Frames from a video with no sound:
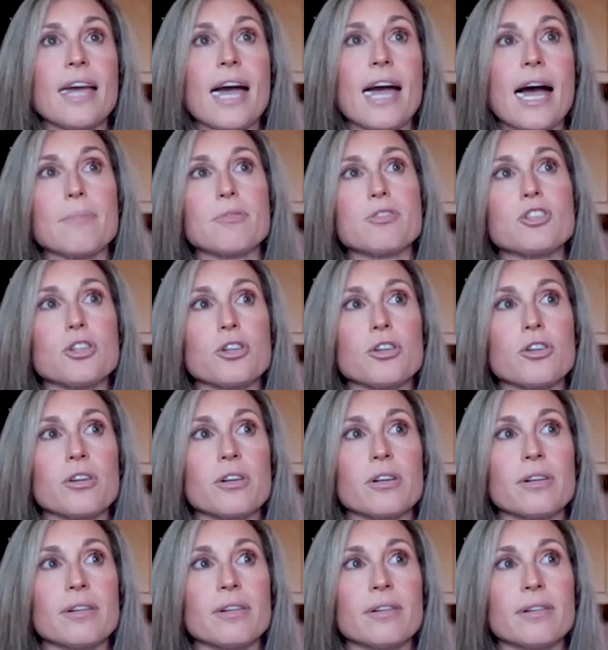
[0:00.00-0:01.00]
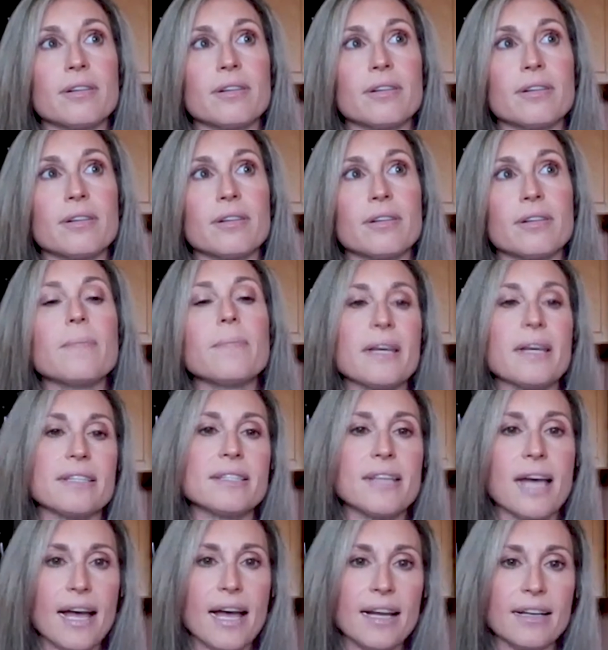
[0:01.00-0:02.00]
capture the best
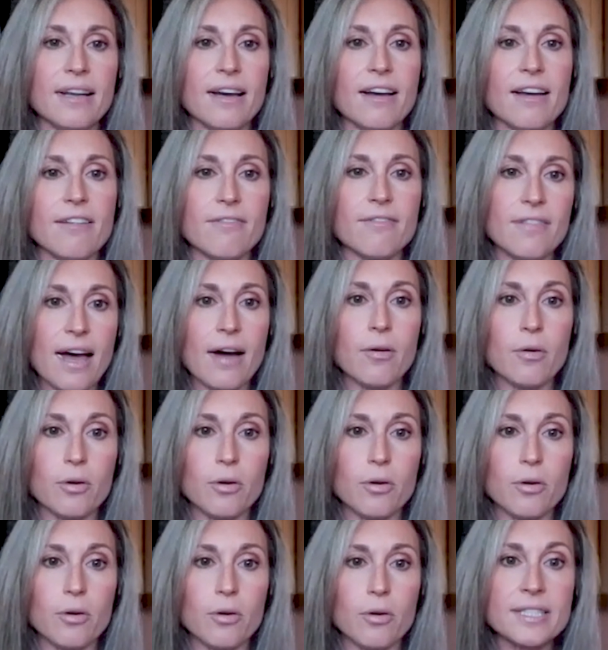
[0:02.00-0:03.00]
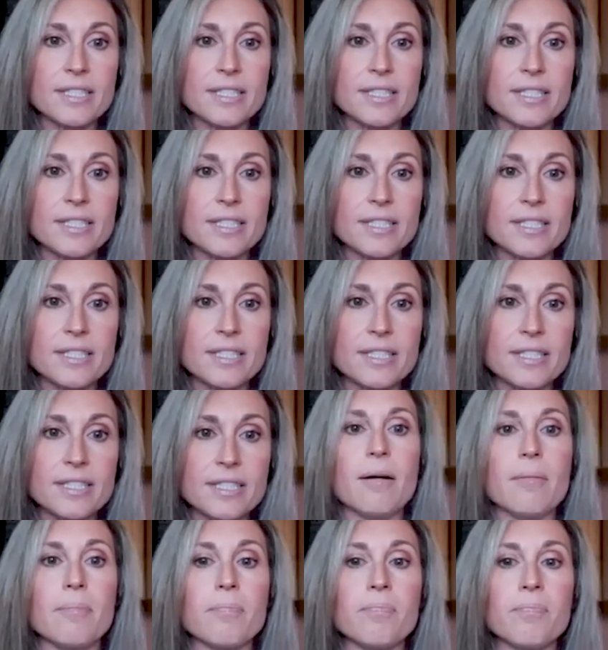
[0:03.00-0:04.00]
side of that horse,
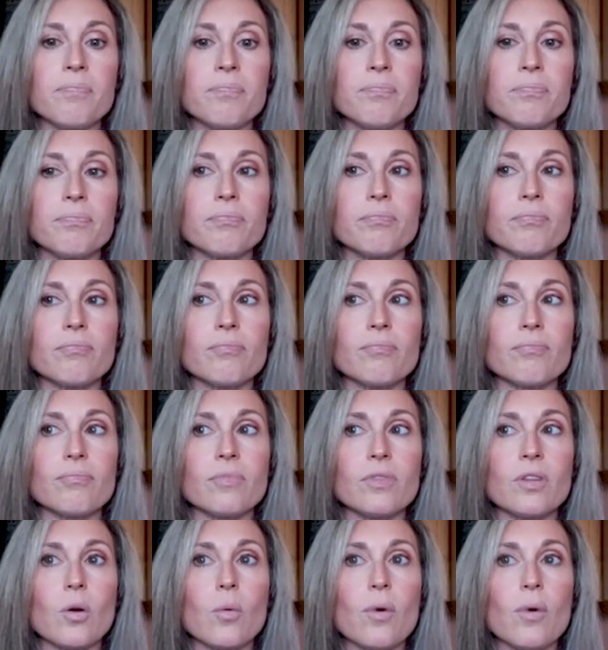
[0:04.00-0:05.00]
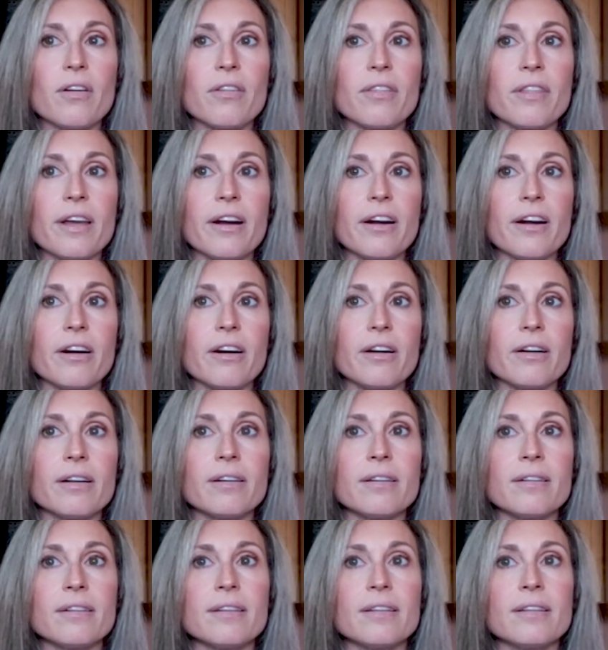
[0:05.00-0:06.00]
where
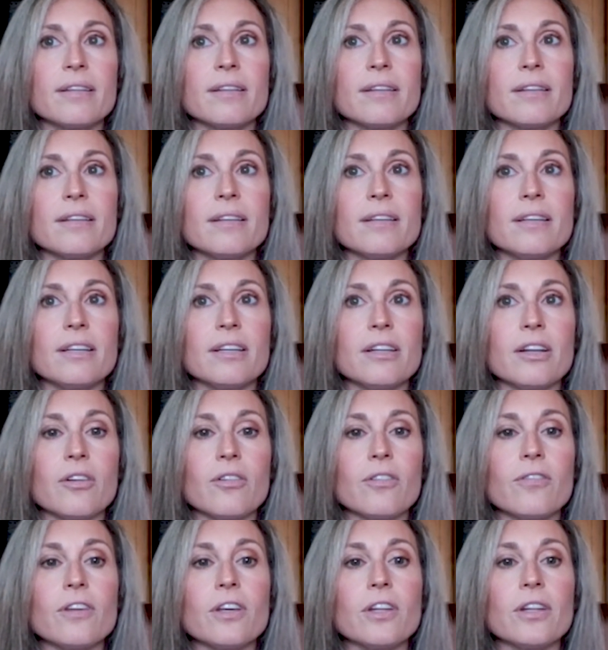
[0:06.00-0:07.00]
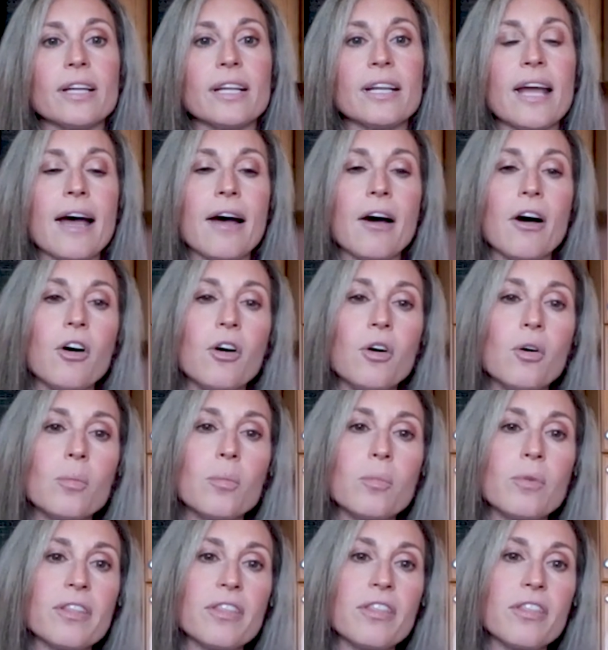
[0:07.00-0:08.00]
they're, you know, feeling at
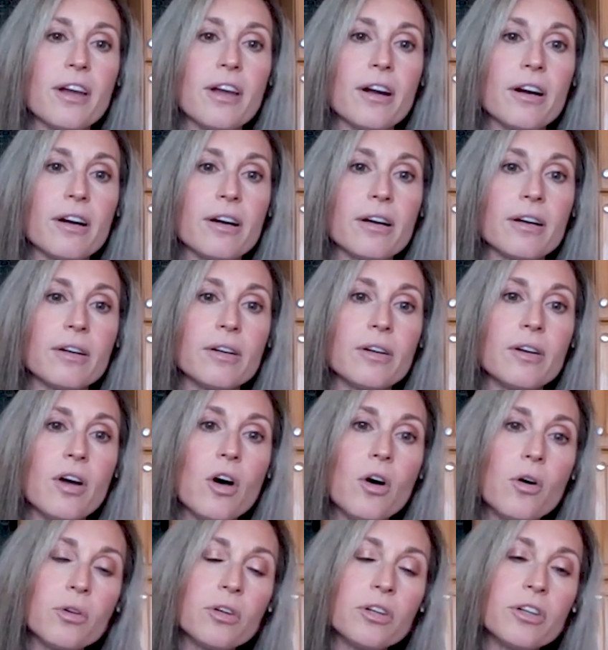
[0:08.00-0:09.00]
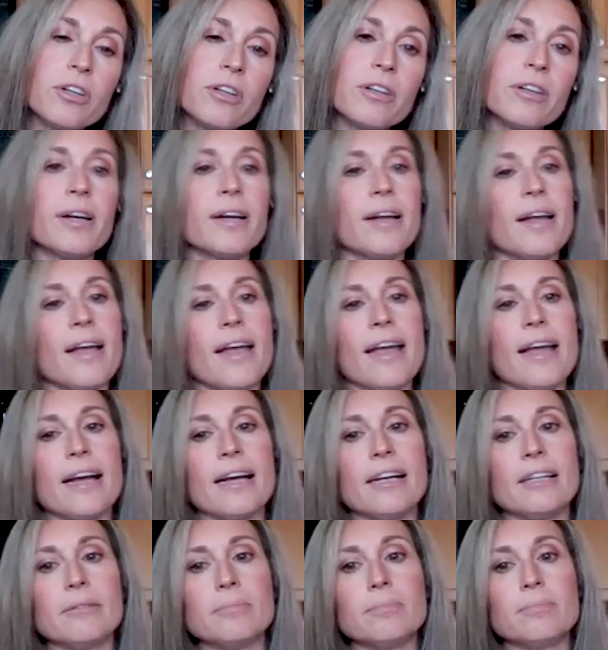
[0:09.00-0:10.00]
home with their owner.
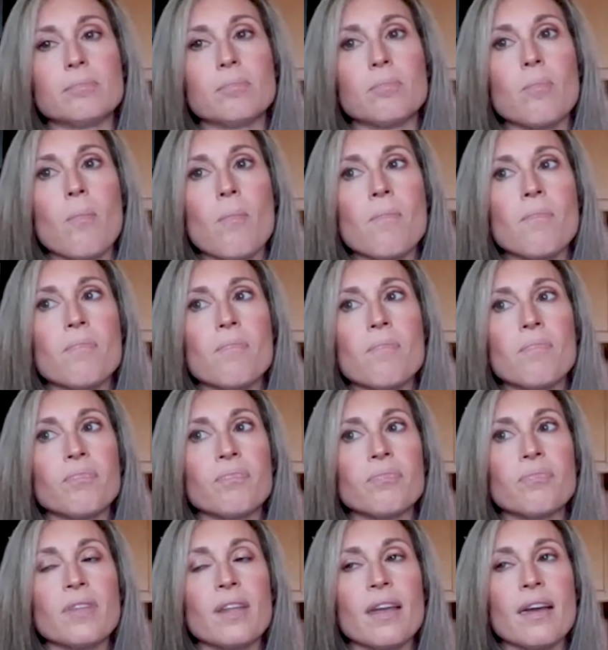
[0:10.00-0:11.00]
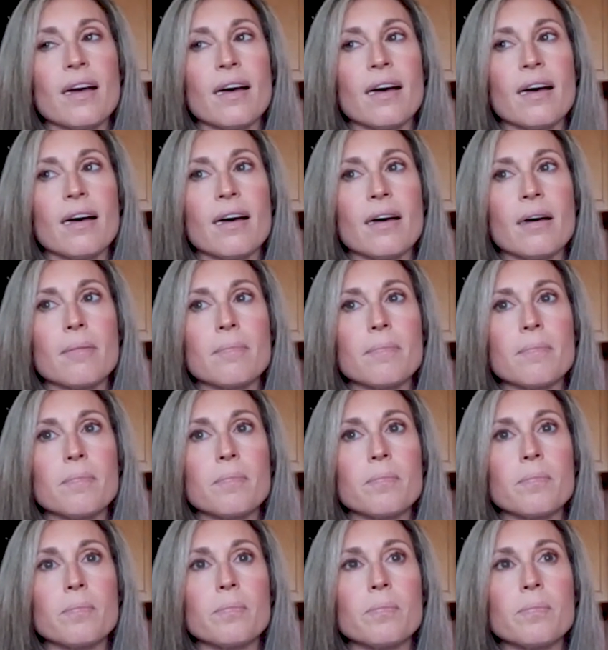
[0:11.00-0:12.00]
And,
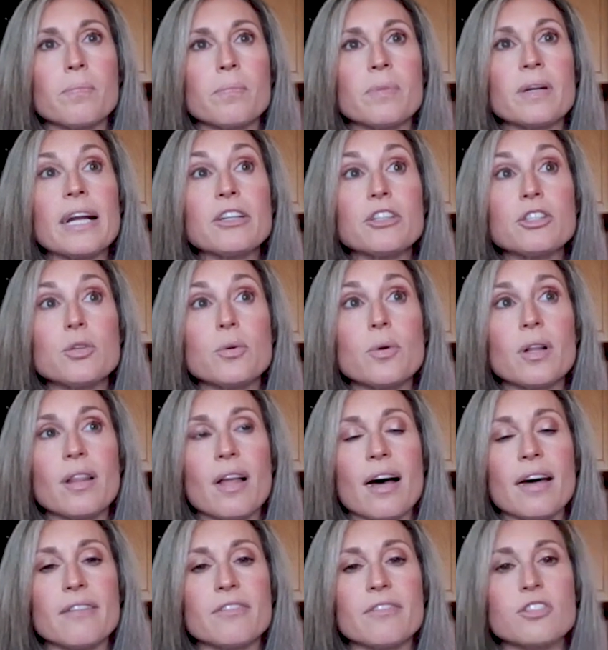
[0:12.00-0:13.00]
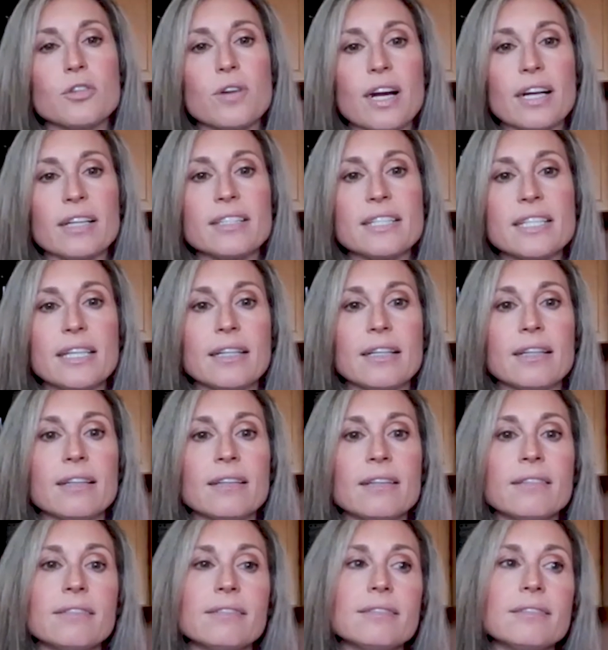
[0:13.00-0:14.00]
but I do a lot of
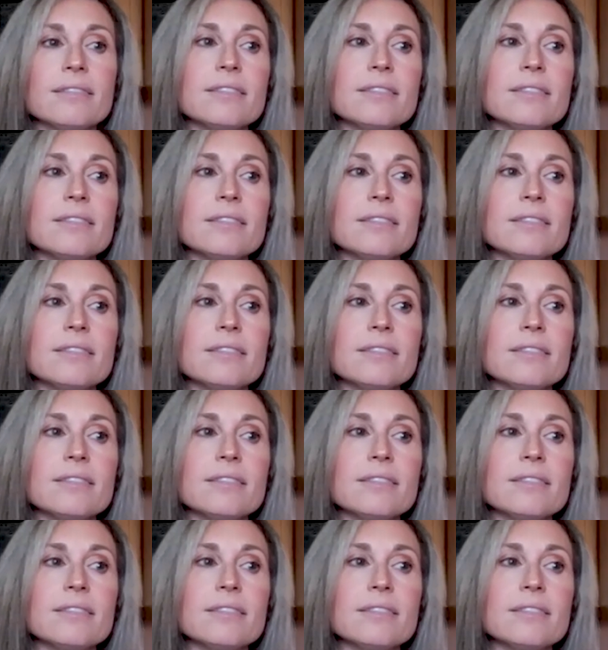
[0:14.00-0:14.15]
directing,